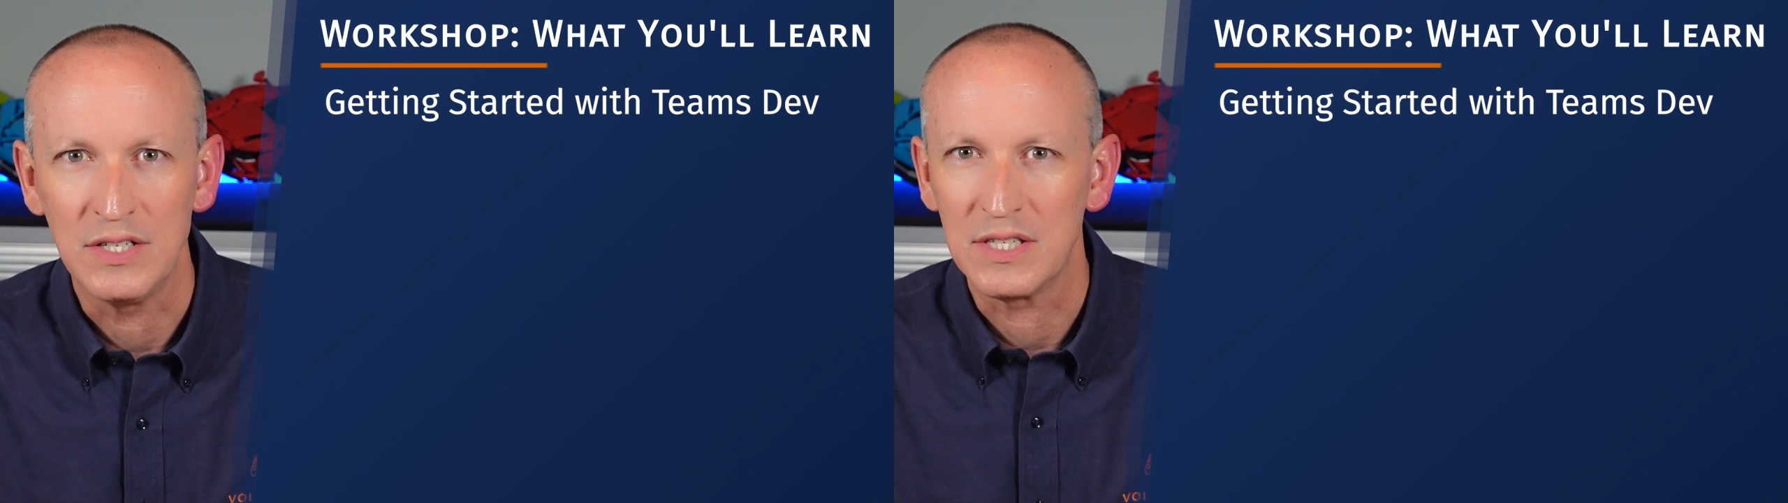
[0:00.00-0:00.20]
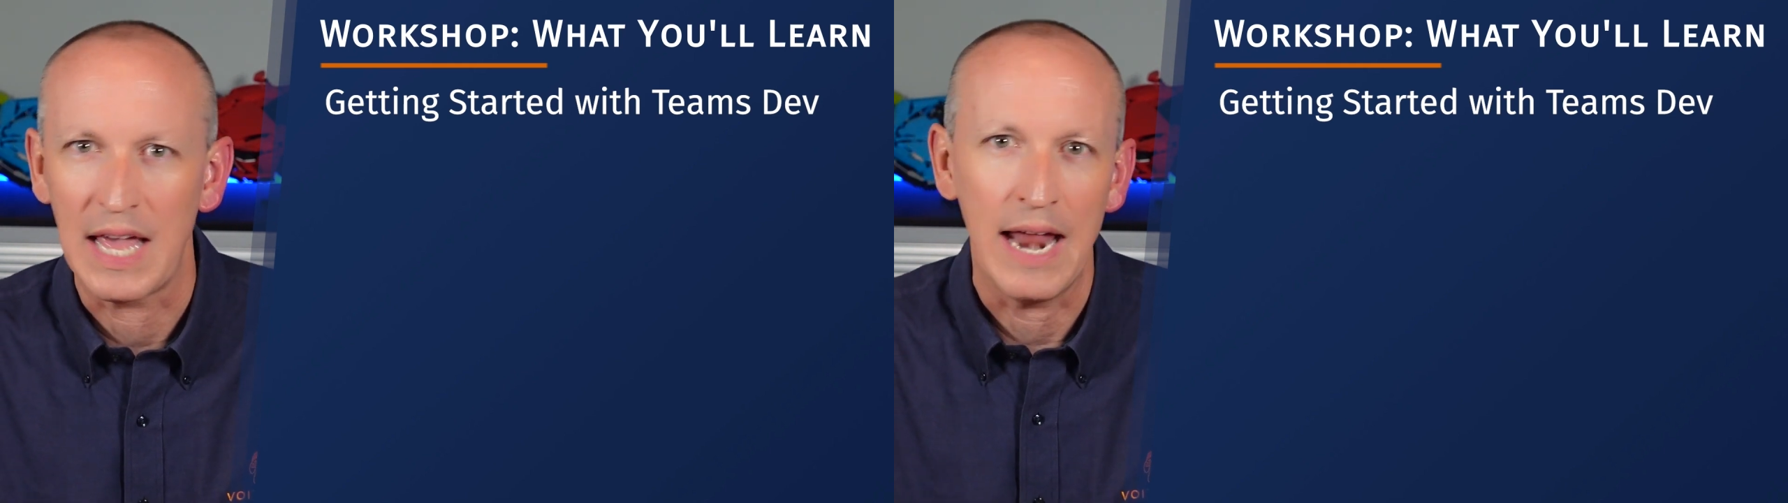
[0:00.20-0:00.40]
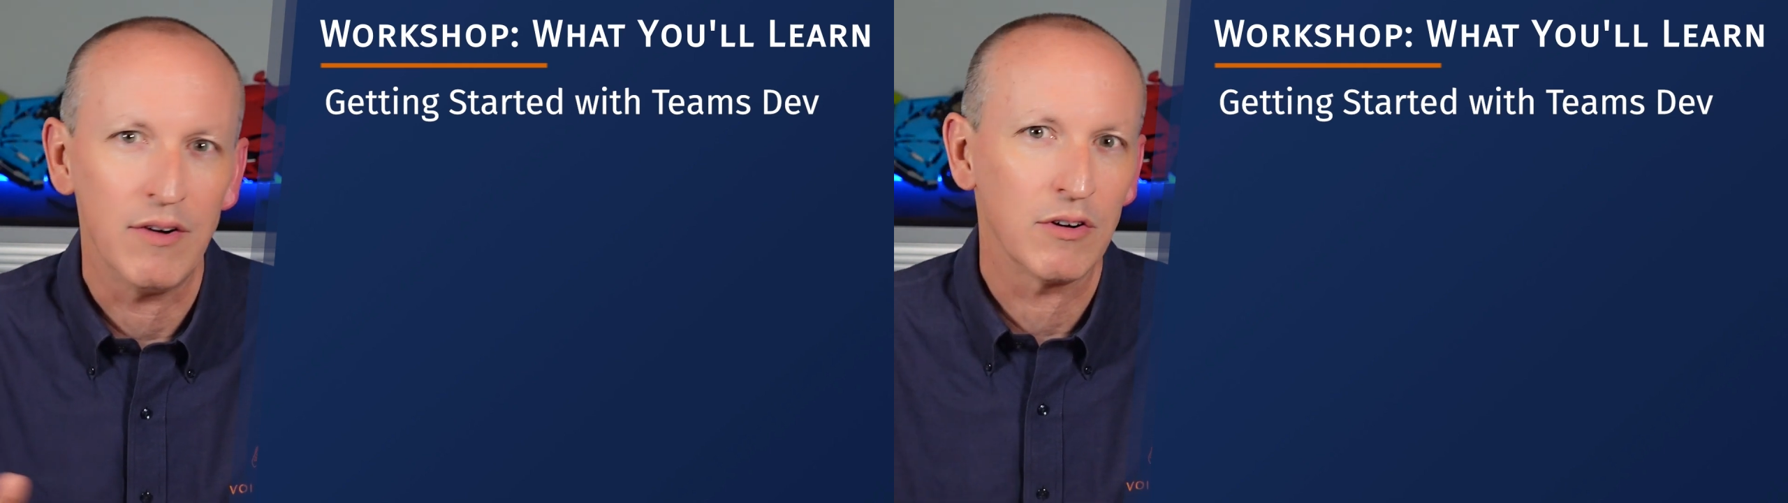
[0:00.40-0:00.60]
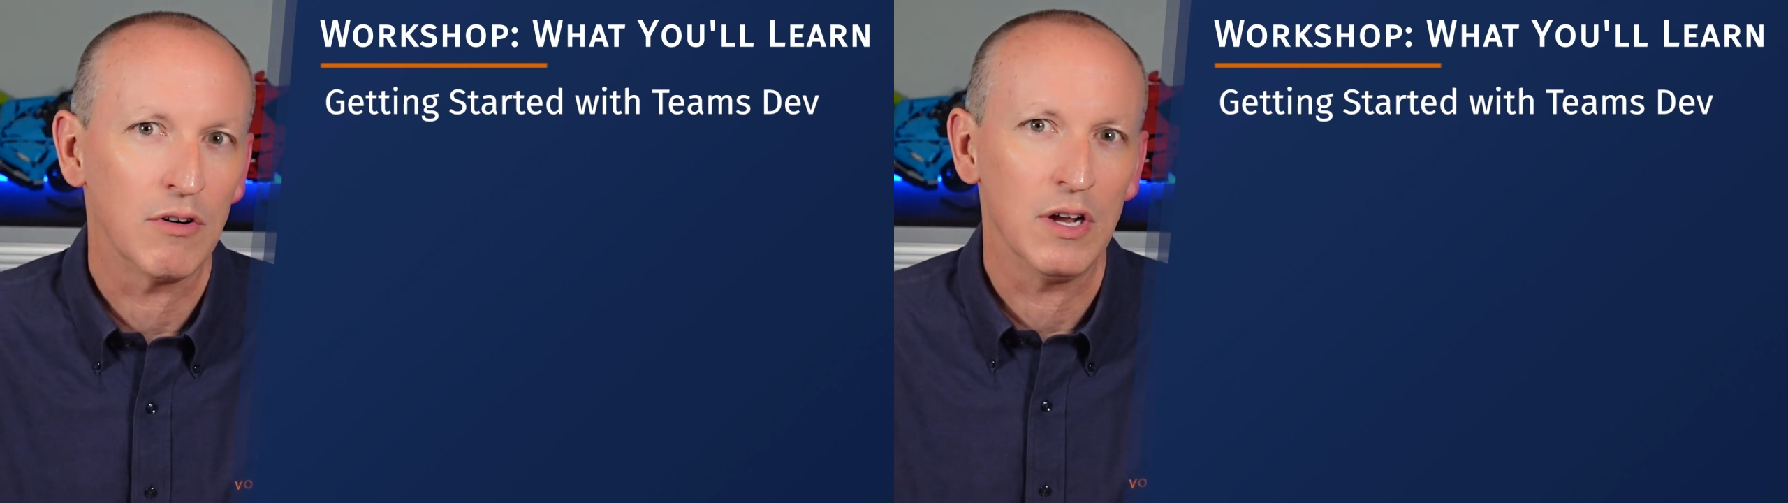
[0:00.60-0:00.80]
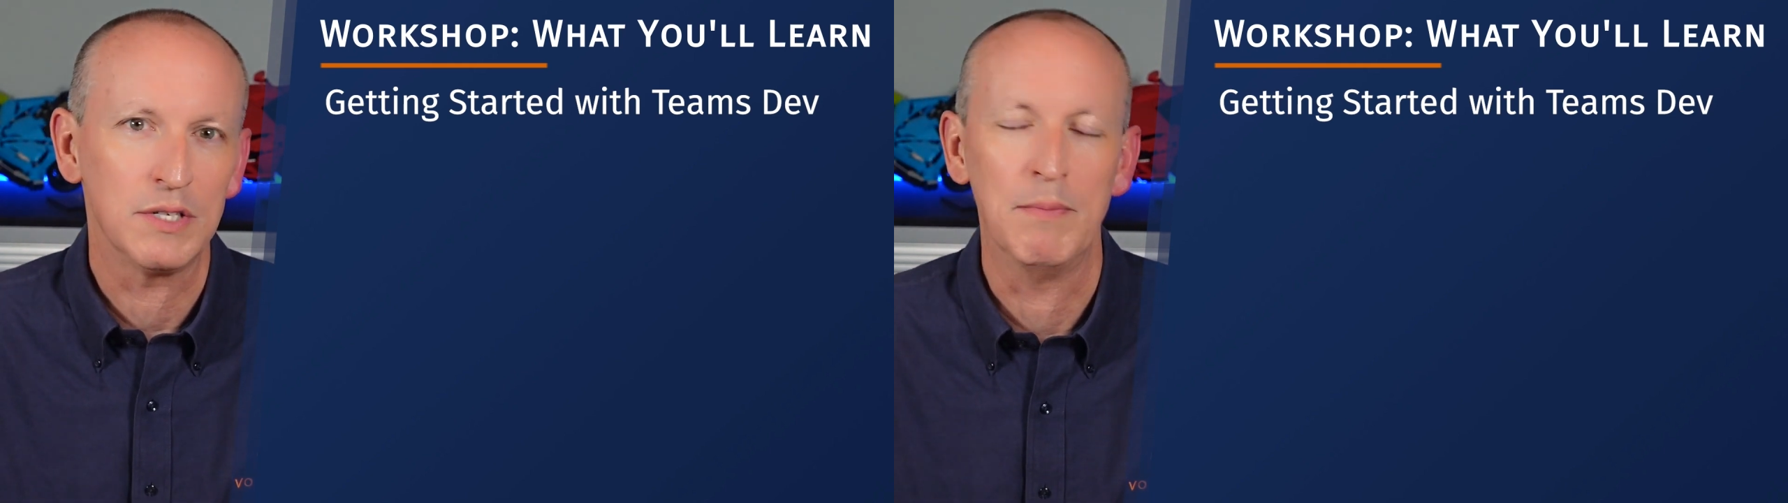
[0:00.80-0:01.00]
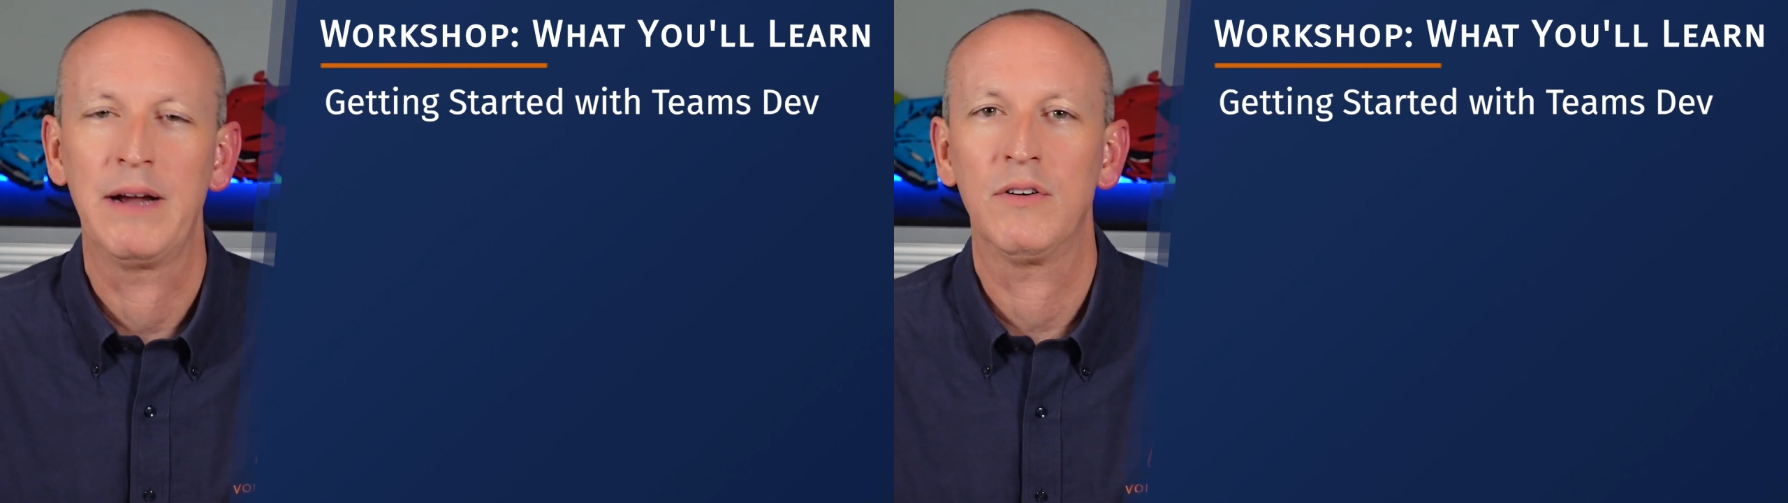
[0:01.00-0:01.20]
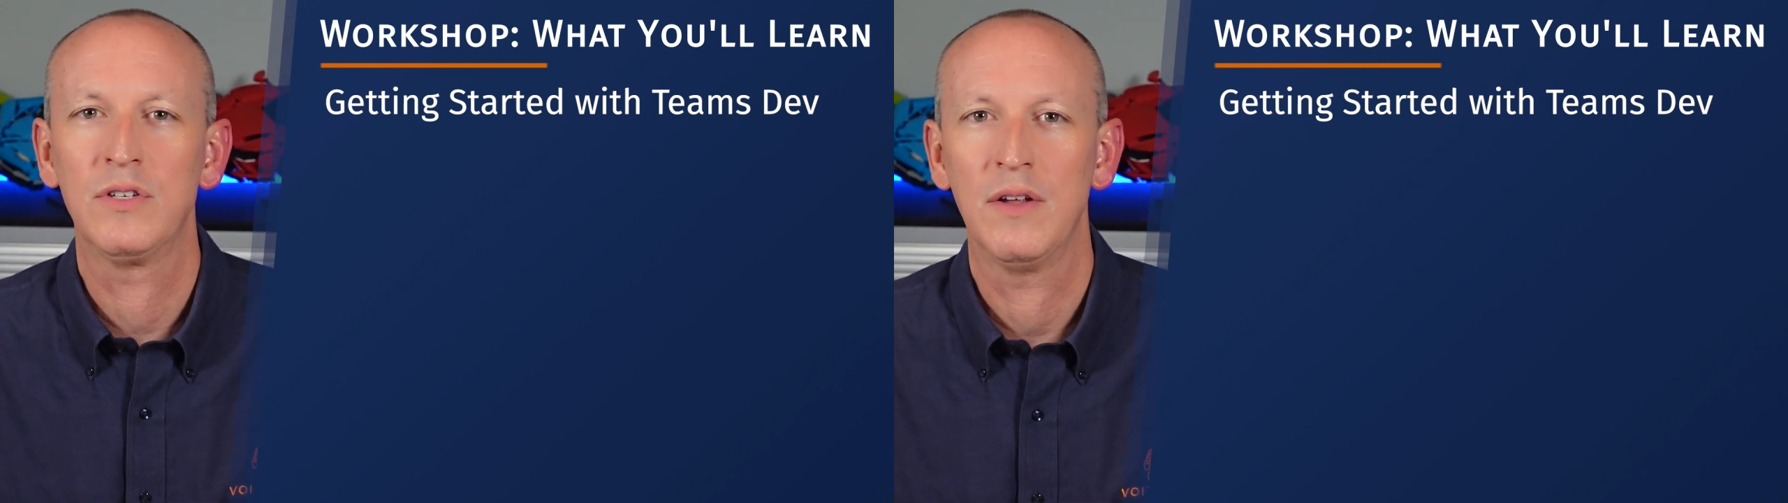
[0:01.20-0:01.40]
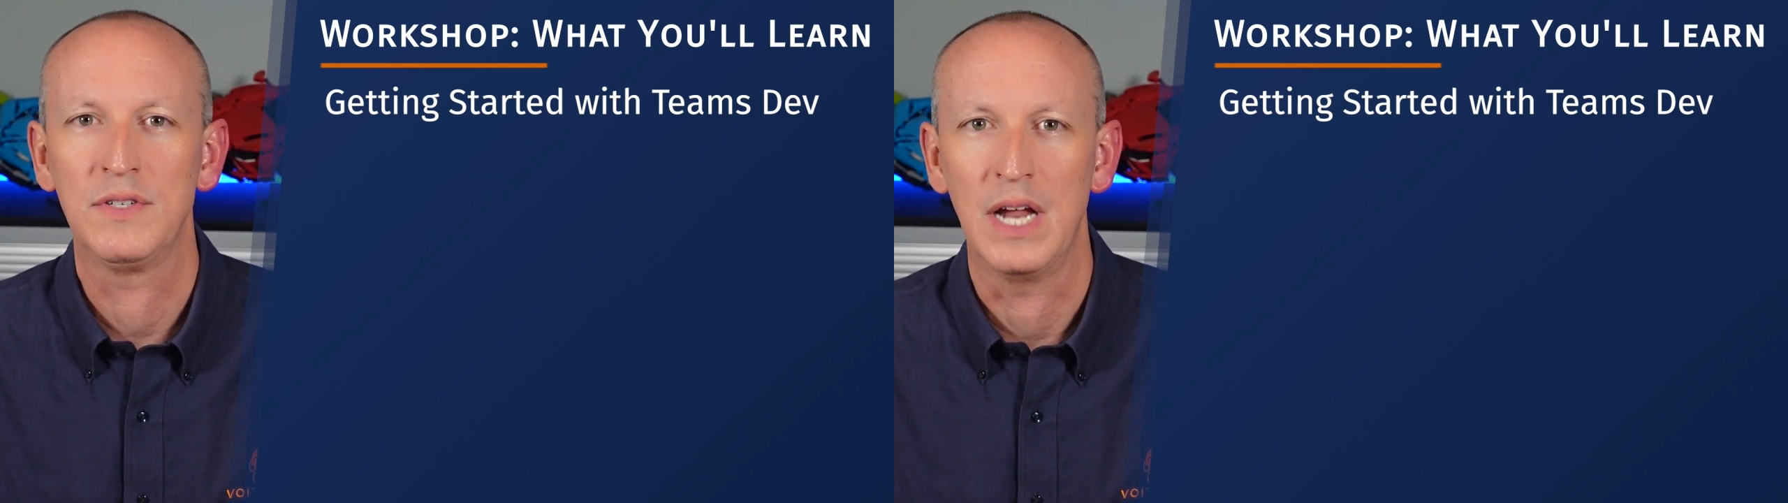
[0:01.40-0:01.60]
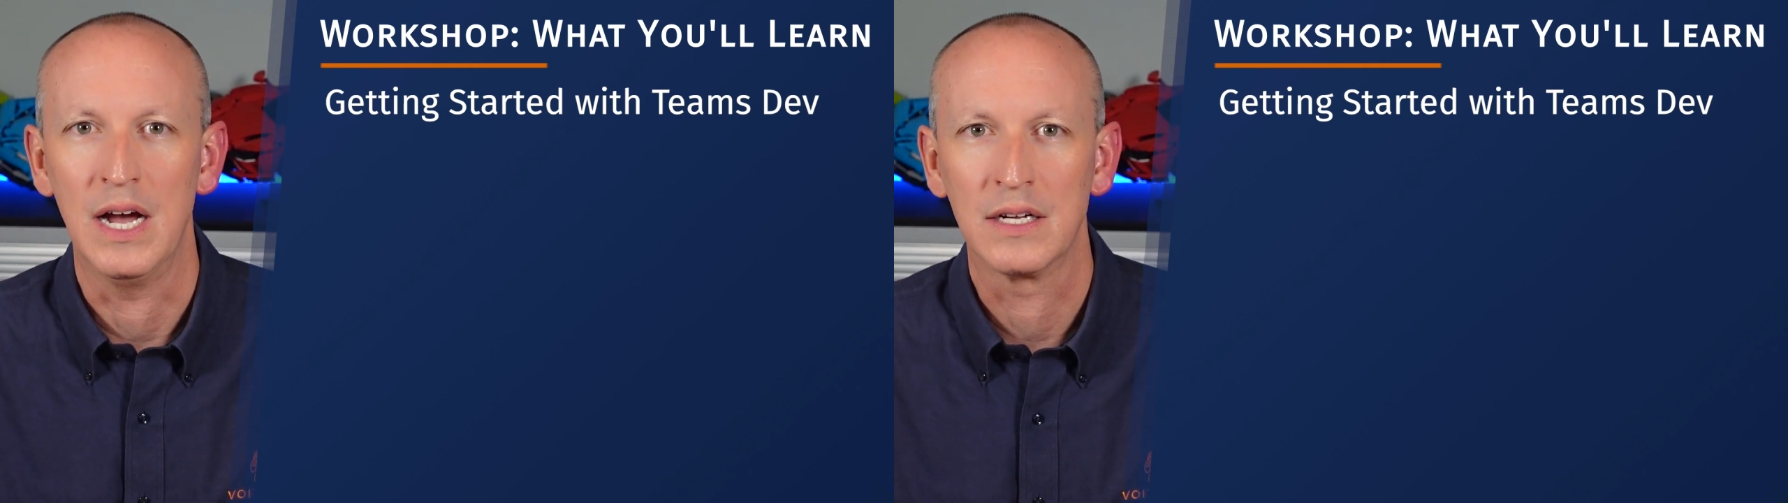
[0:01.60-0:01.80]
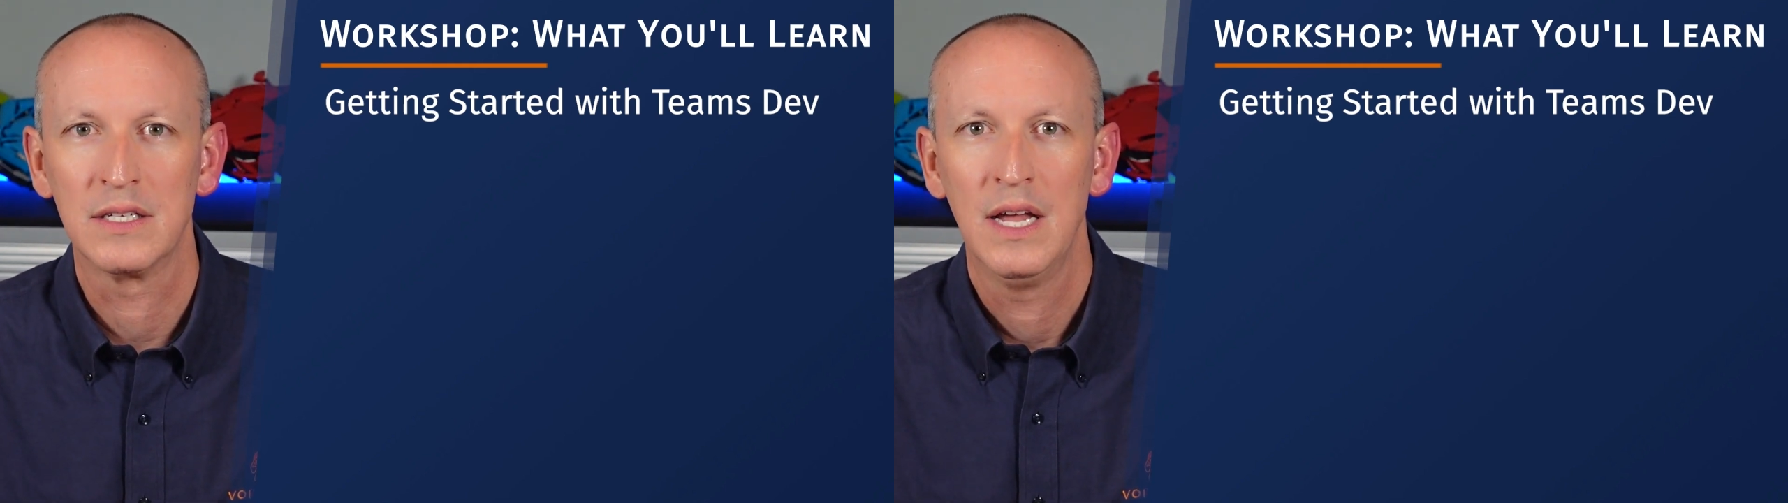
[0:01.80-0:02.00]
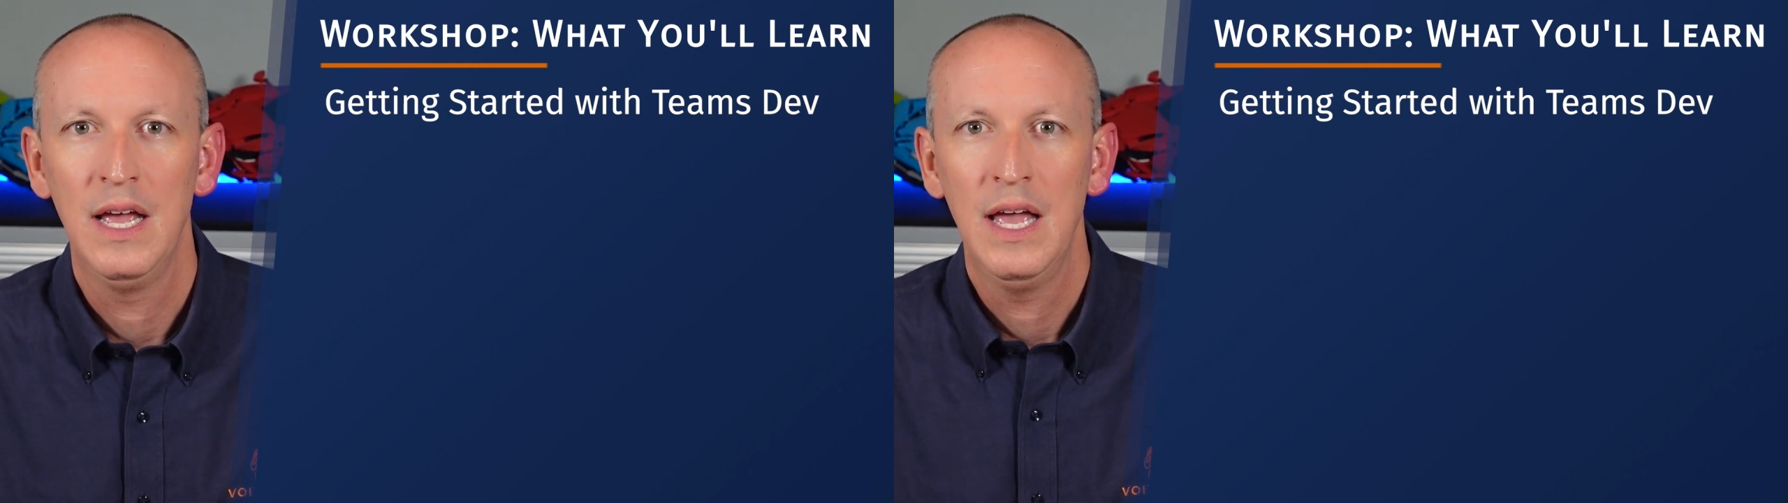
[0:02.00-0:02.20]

scattered across Microsoft's docs,